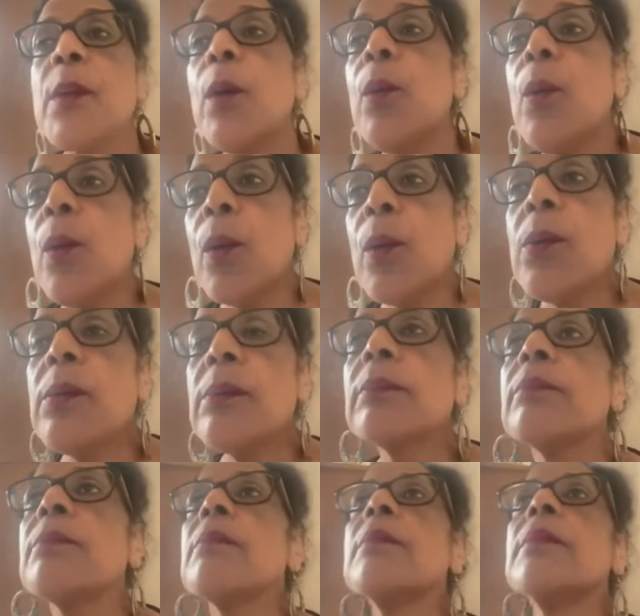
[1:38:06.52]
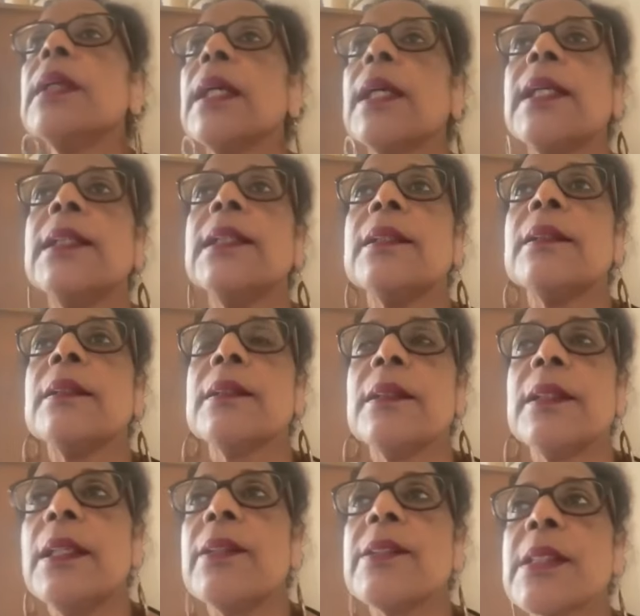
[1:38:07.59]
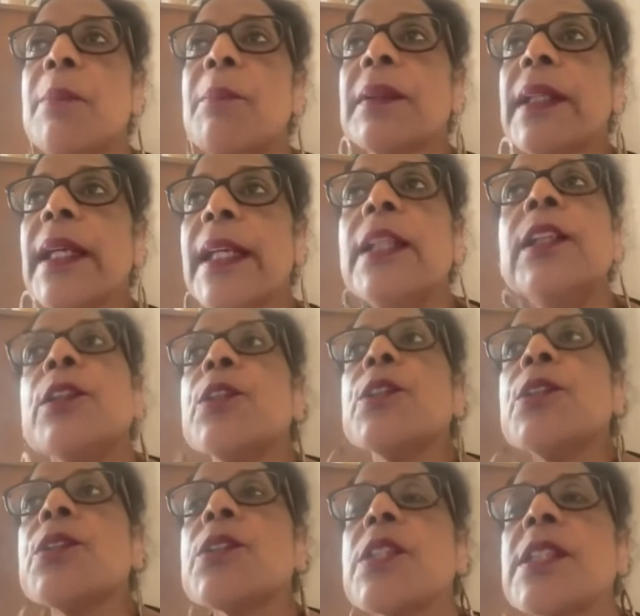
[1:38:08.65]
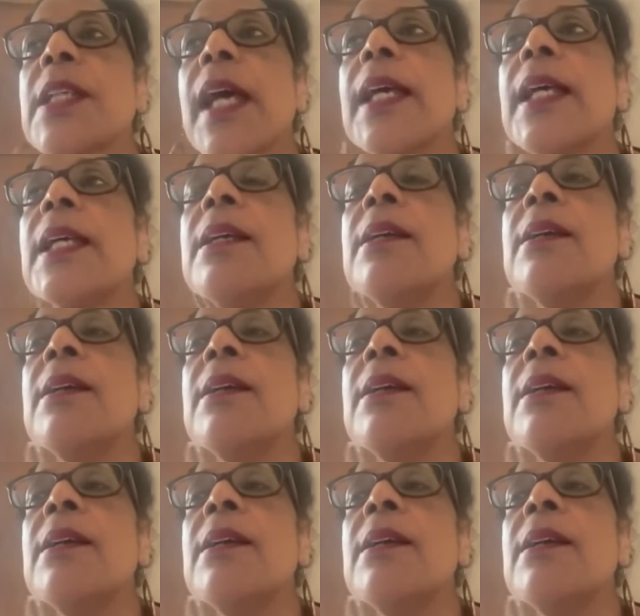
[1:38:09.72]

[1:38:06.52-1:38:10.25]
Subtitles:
Or in, you know, some of the Hindus used to say,